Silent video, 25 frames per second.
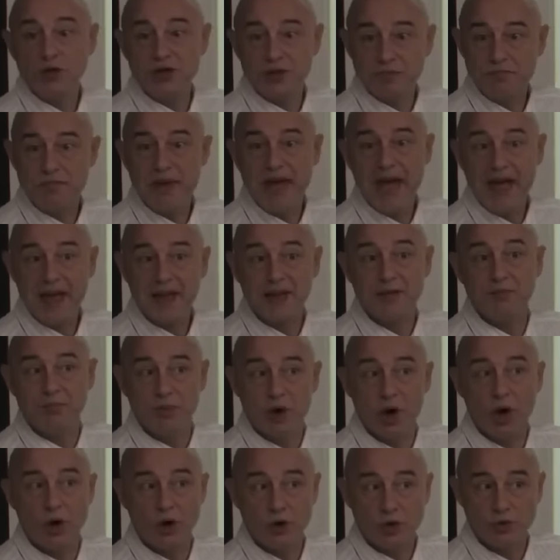with bad
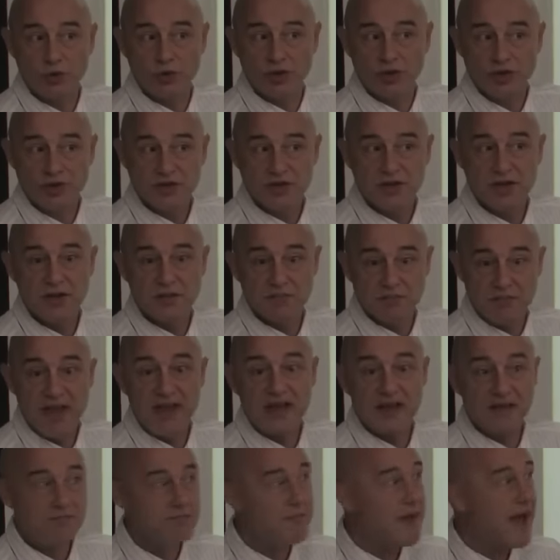borrowers,
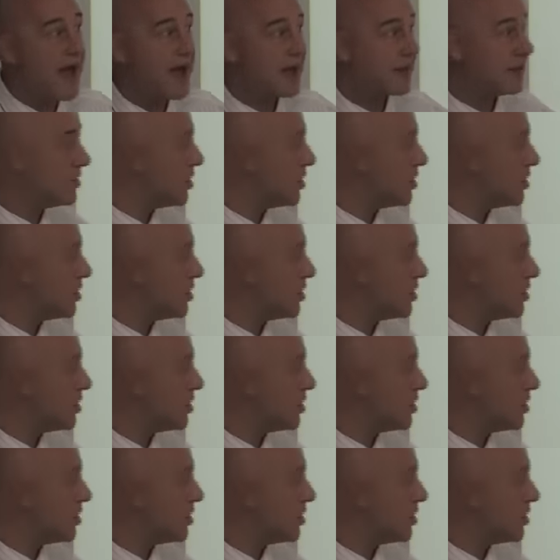making bad